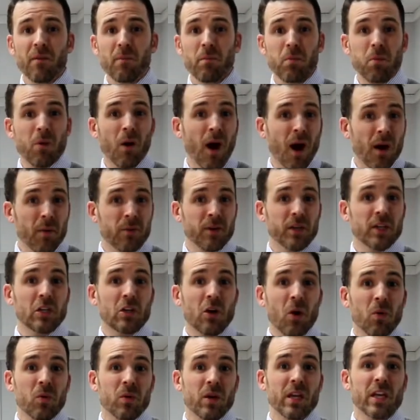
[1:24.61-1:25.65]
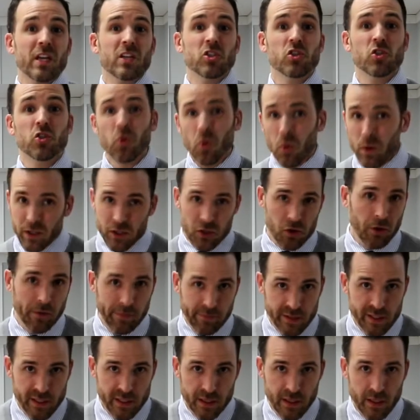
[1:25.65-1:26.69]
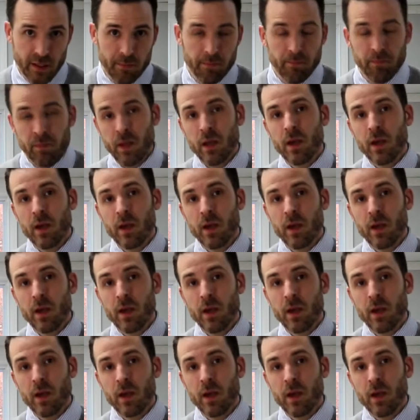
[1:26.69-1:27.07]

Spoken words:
probably don't enjoy servicing them.